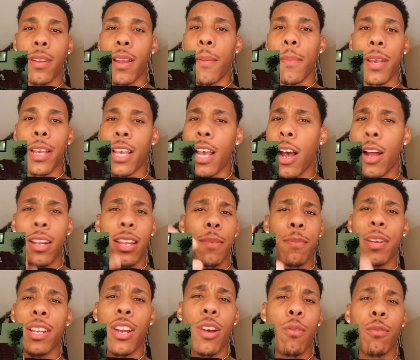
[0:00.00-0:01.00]
I mean, y'all
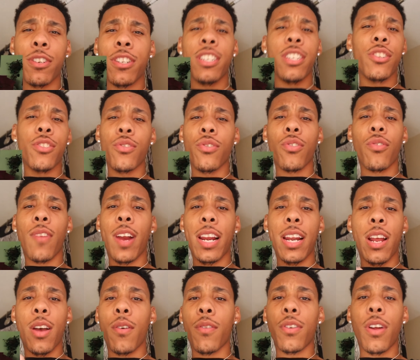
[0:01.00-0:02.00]
let me know what she's doing
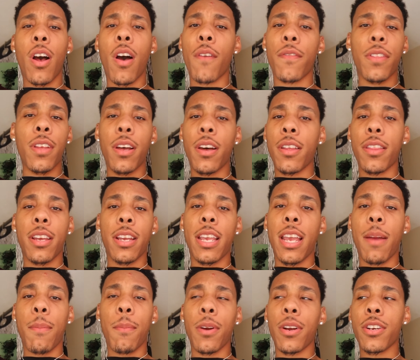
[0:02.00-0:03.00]
right now off the other
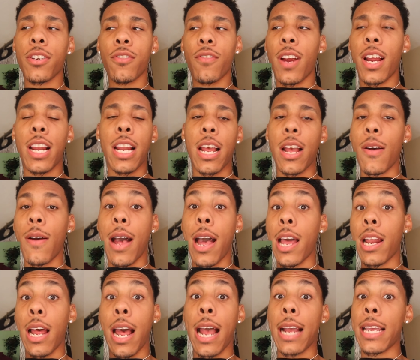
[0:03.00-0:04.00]
camera, because right now
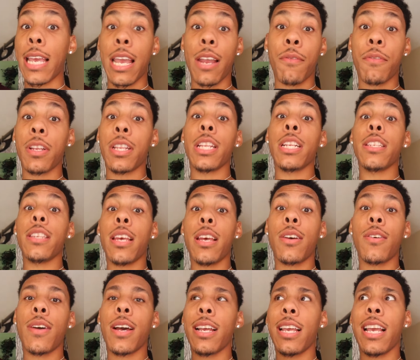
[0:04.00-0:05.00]
I, I can't really
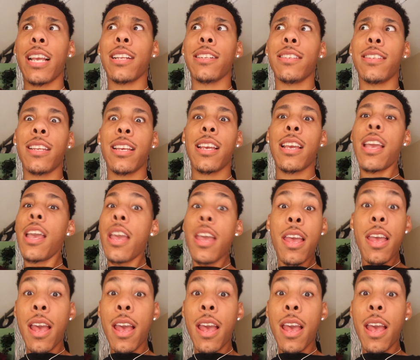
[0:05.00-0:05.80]
tell. I can't see.